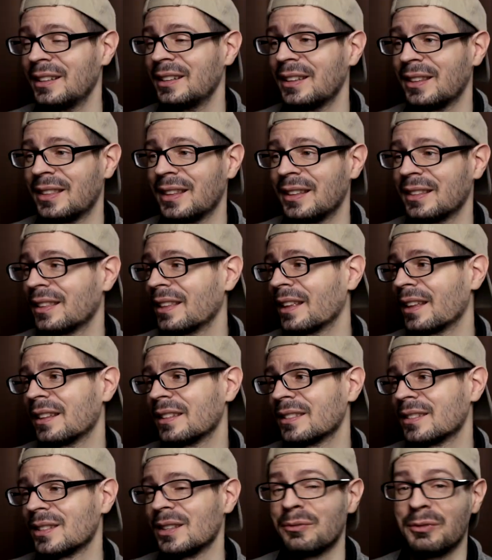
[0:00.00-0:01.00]
anything
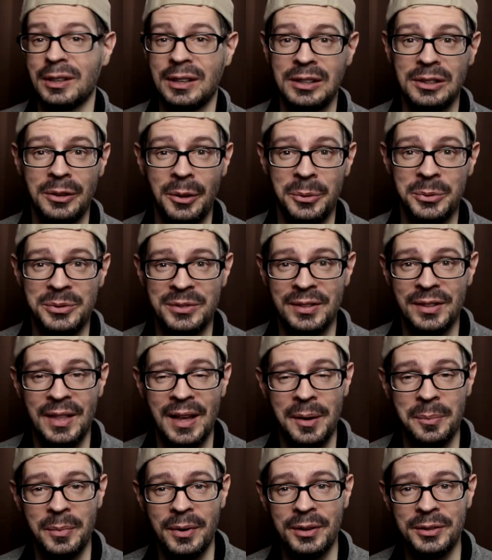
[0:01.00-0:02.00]
that's even close to
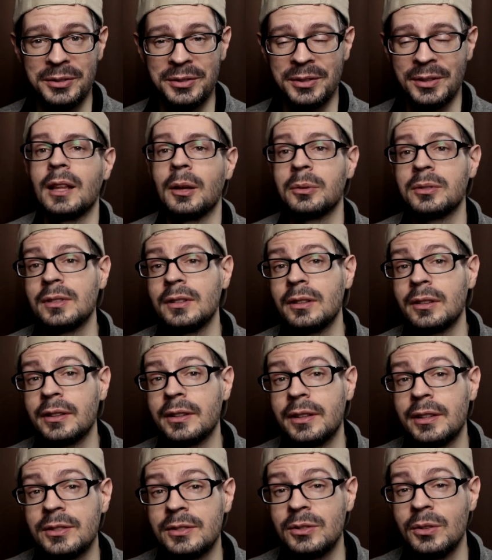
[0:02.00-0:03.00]
that much. That was a look
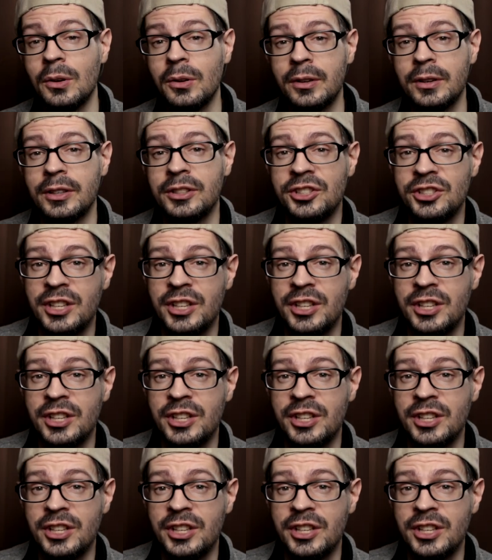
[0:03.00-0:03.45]
at this Doka